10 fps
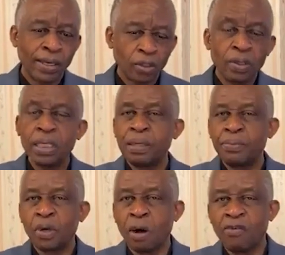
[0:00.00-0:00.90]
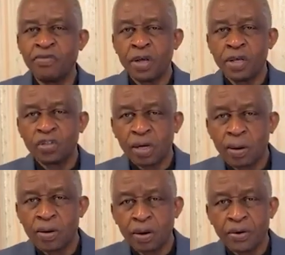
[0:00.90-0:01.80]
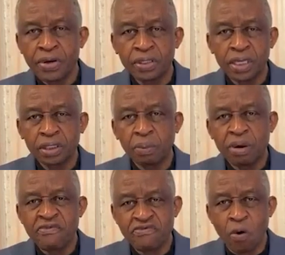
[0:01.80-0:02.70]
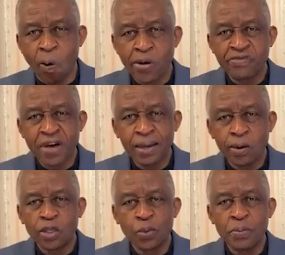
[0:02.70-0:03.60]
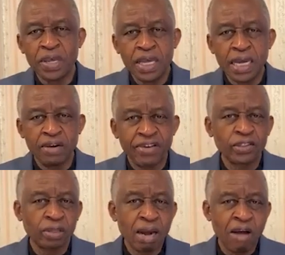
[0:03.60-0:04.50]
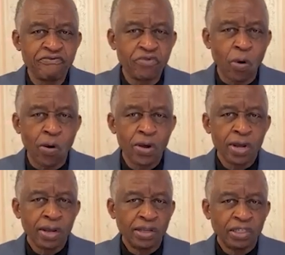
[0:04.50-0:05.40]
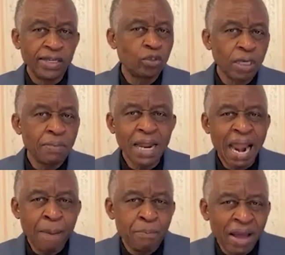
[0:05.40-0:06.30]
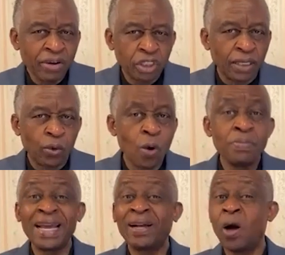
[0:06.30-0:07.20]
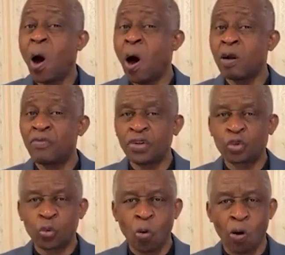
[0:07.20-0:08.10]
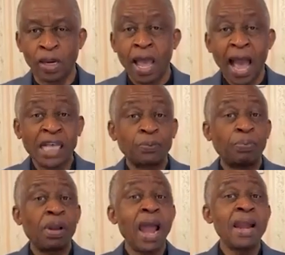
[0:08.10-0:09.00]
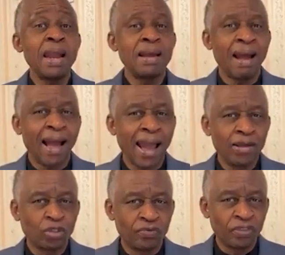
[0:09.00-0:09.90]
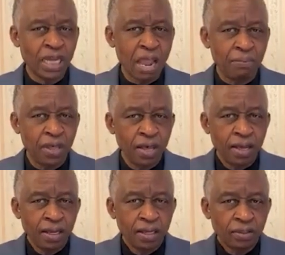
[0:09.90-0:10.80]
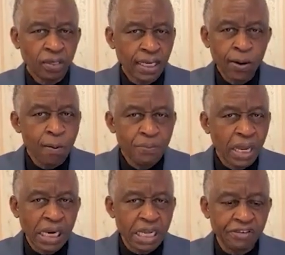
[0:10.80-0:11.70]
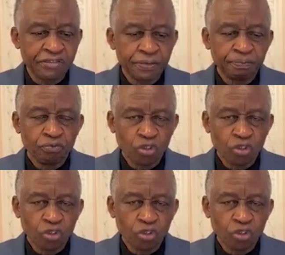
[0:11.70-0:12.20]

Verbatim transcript: We are told in the book of 2 Corinthians chapter 4, if our gospel be hid, verse 3 and 4, is he to them that are perishing, whom the God of this world has blinded the eyes of them, so that they won't believe.